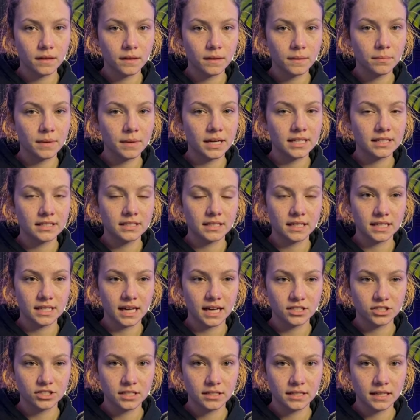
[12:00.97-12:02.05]
makes an
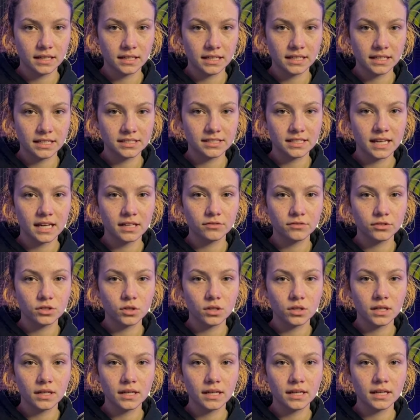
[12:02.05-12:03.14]
action inside of
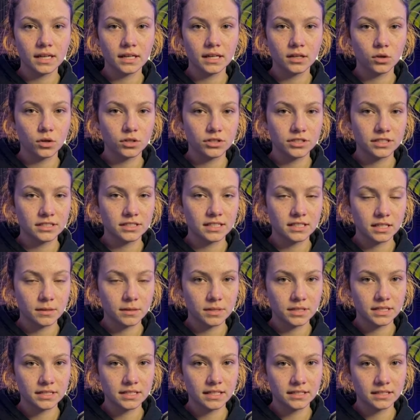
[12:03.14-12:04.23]
your courses and
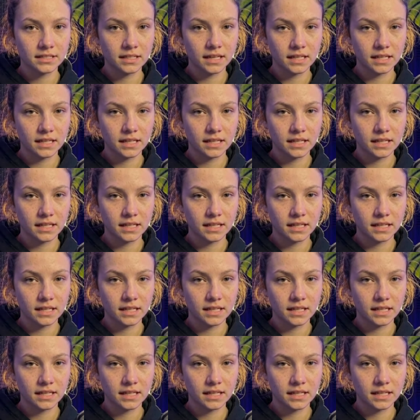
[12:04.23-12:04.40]
communities.